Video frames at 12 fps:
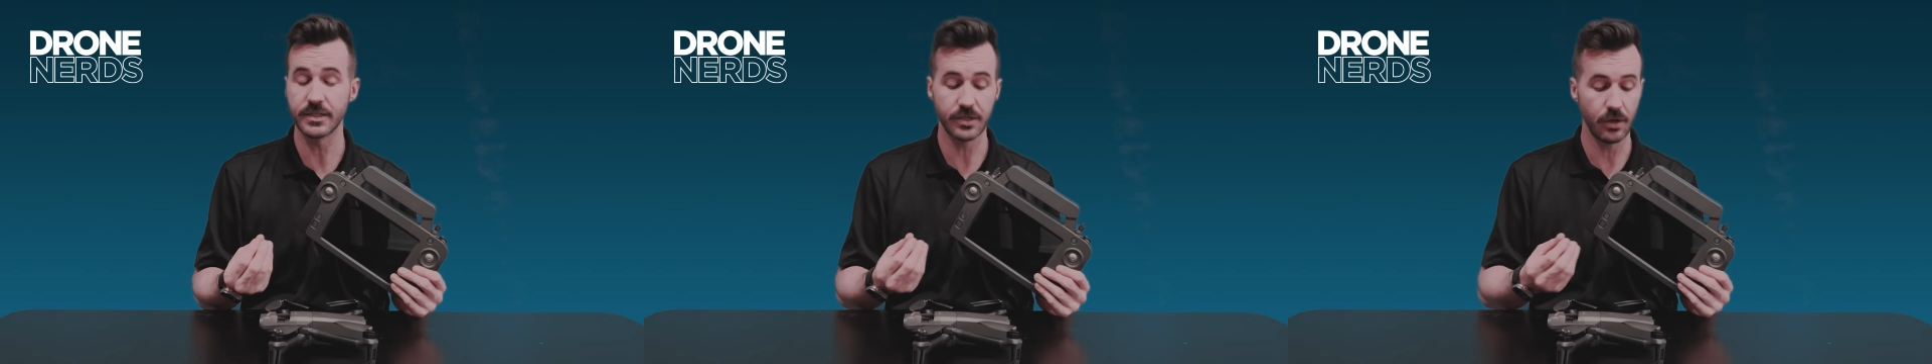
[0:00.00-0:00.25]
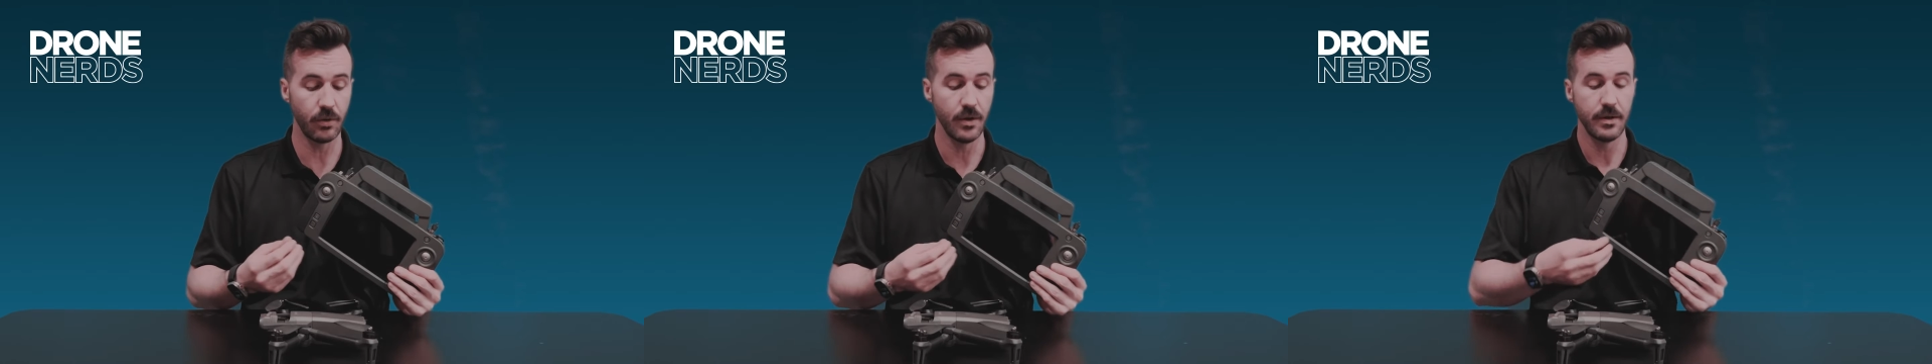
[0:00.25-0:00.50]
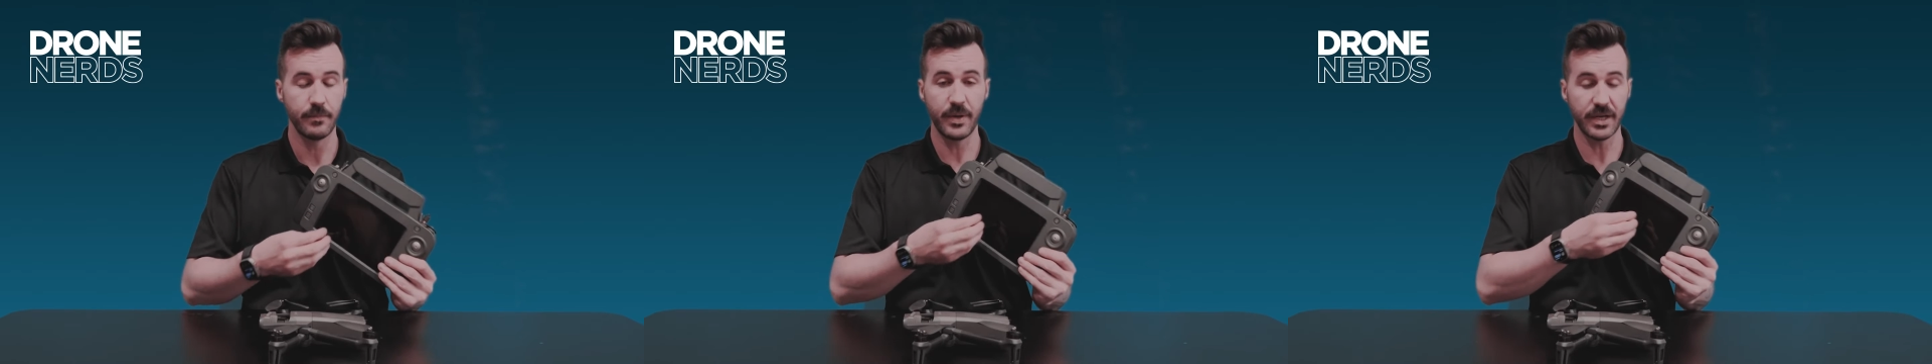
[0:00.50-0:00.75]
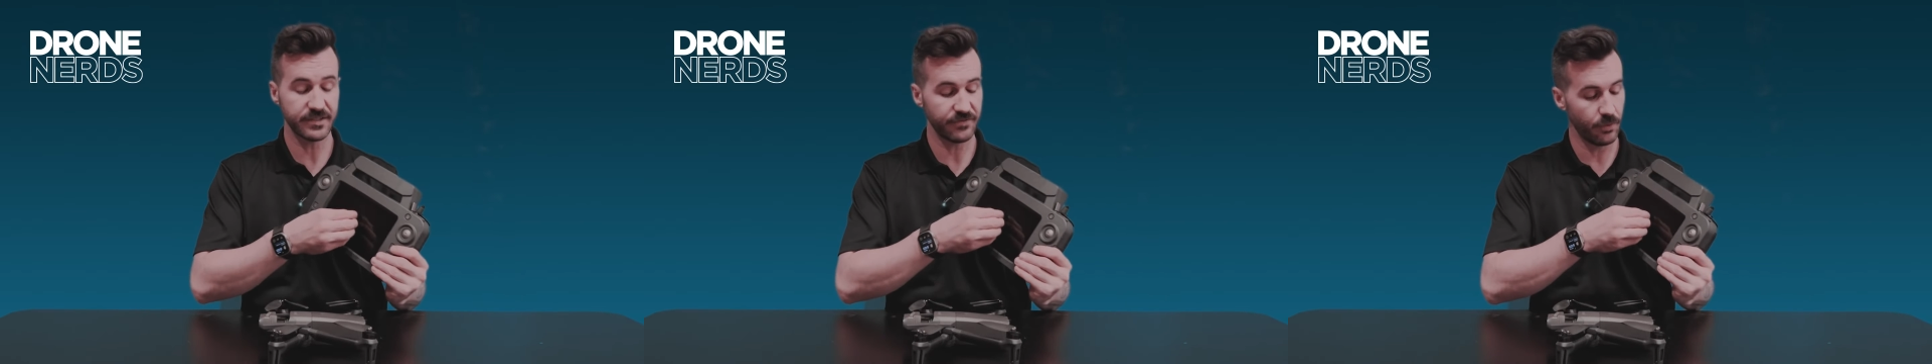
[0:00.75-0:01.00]
So
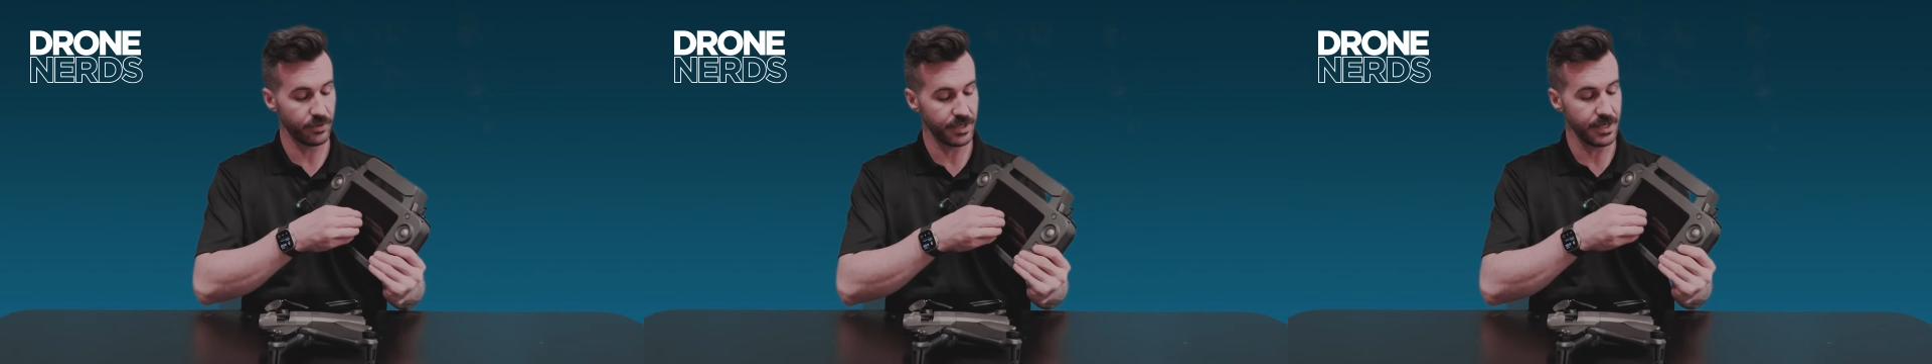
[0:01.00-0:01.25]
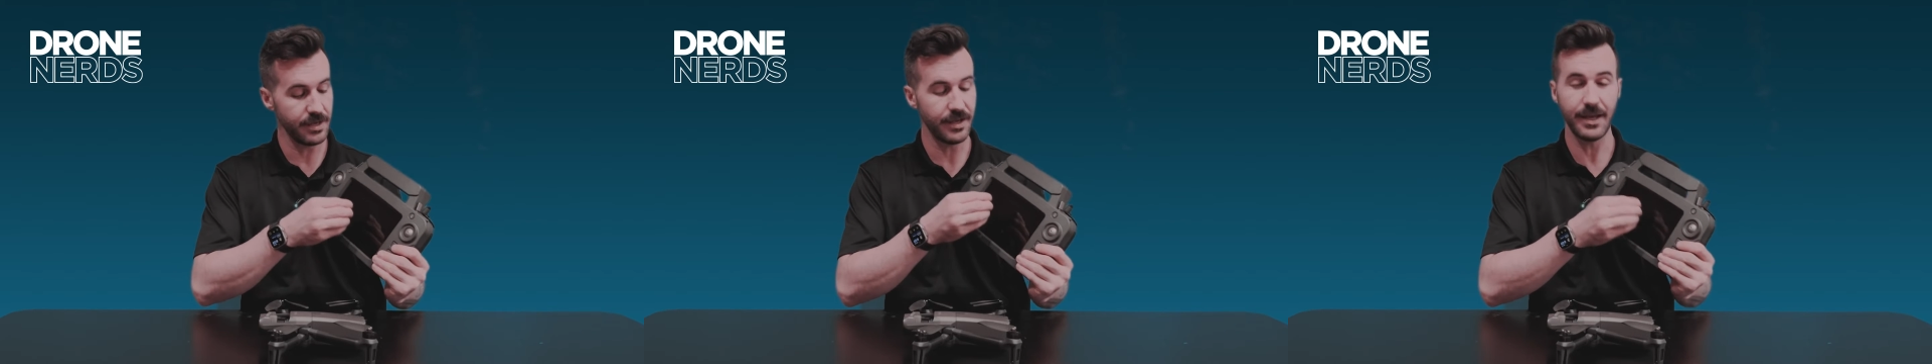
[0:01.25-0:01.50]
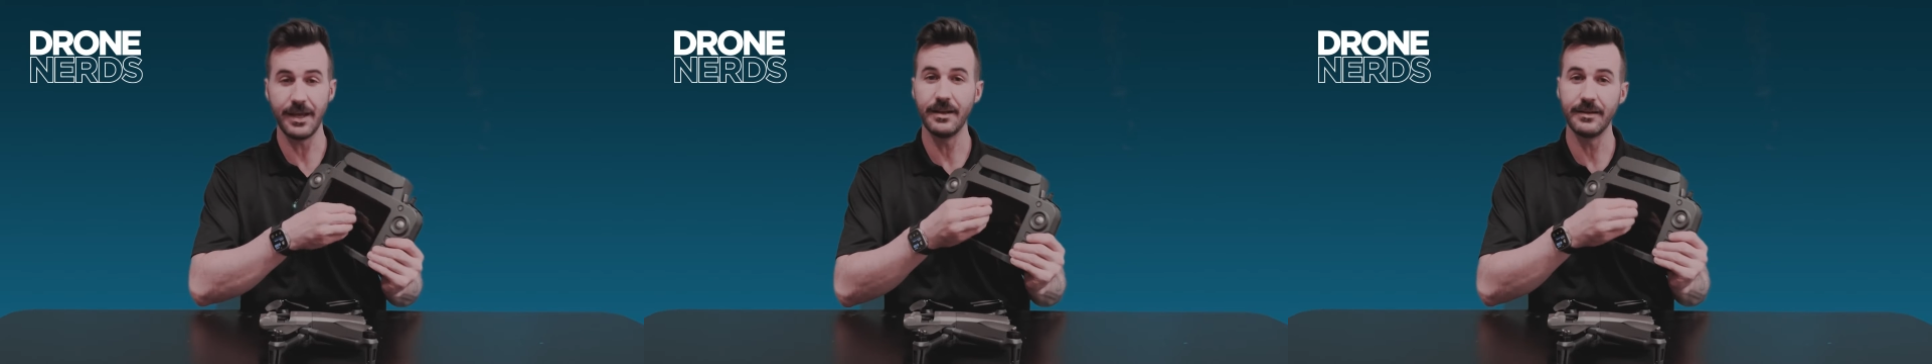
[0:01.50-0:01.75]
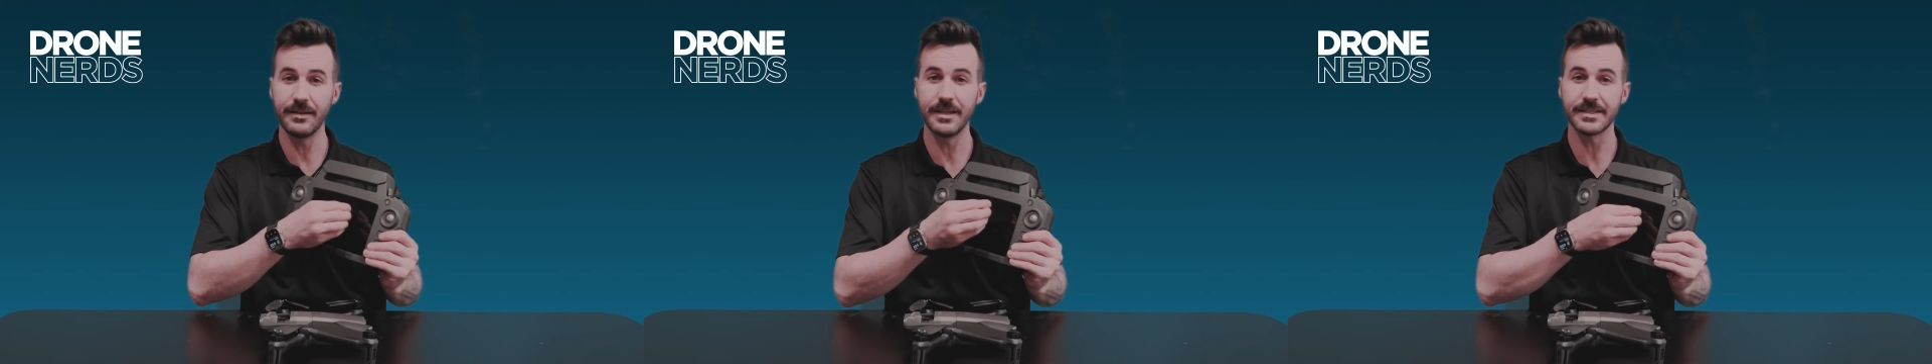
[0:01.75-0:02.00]
Pix4D
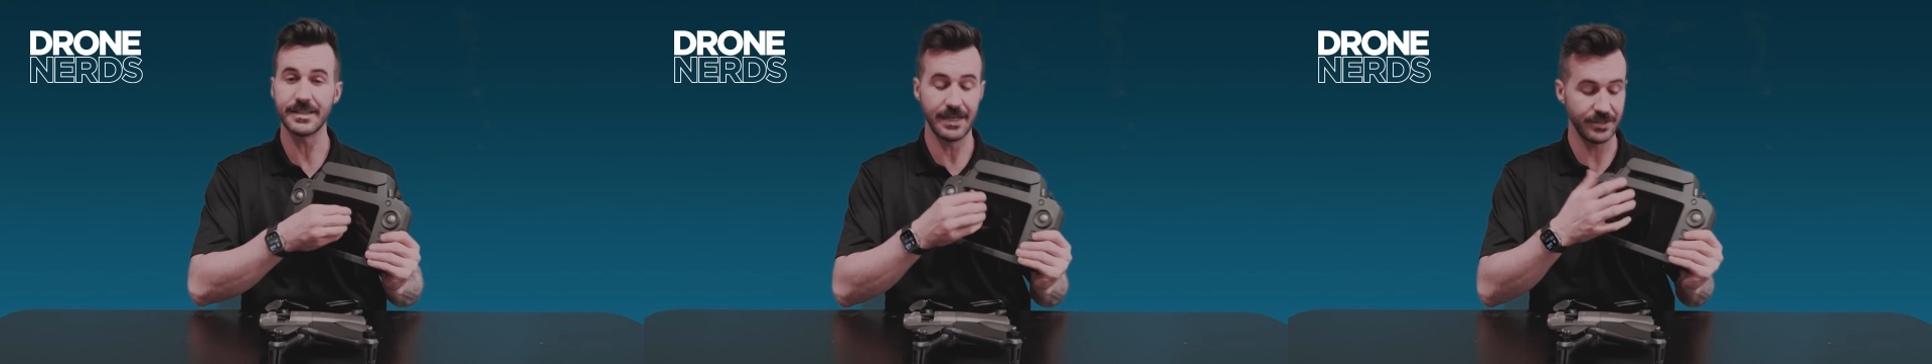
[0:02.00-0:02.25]
in this